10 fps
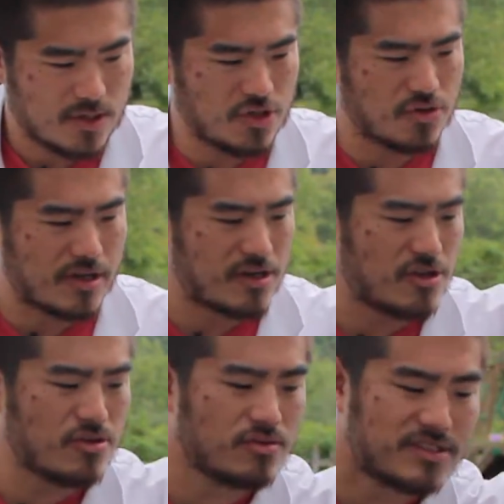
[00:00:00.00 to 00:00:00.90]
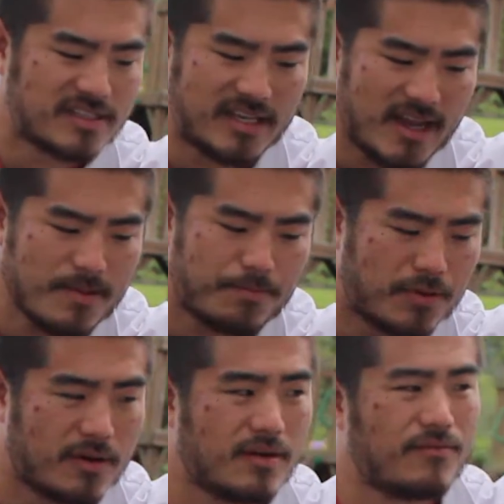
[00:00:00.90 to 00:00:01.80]
You can use tape,
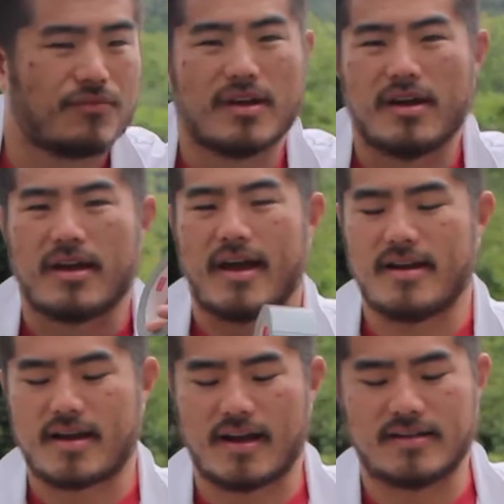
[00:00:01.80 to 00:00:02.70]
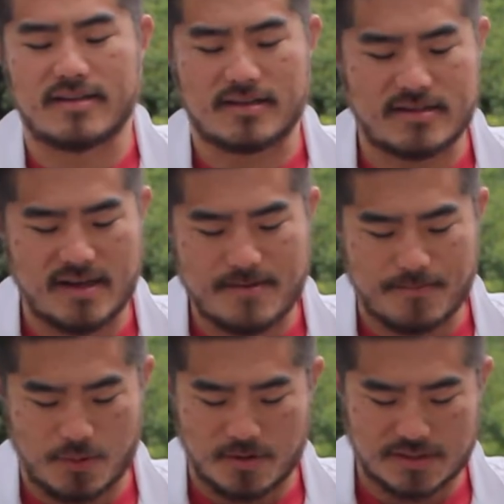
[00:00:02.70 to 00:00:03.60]
any kind of duct tape
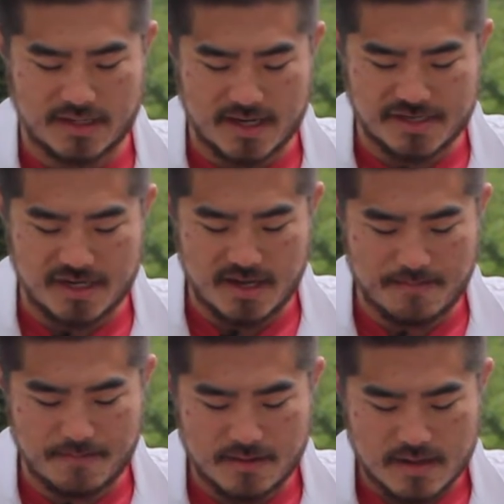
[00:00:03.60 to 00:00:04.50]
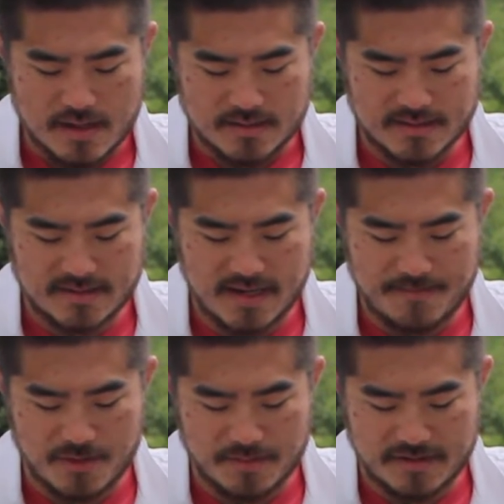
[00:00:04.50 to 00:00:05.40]
or scotch tape, to
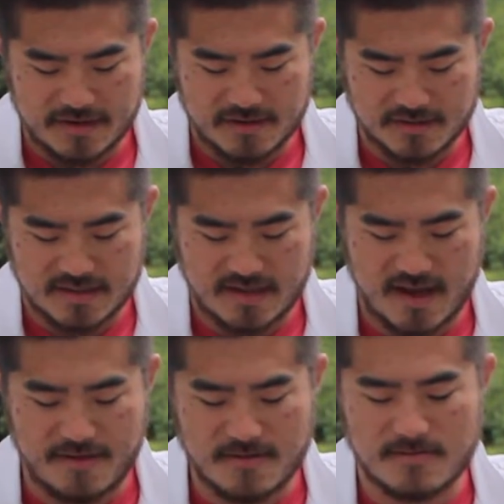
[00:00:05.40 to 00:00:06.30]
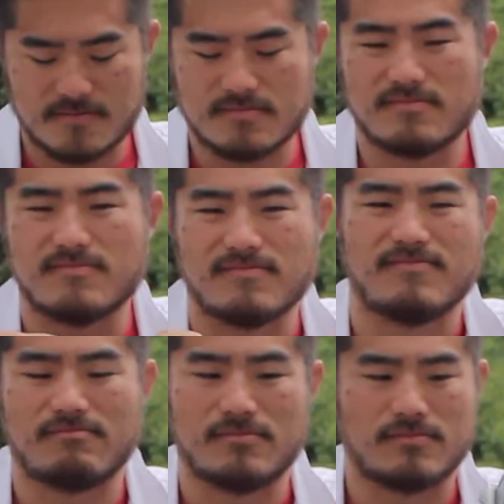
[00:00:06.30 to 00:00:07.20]
tape your materials together.
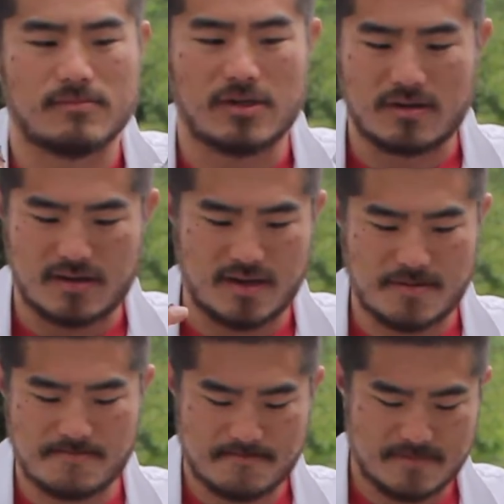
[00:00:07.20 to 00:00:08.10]
Okay.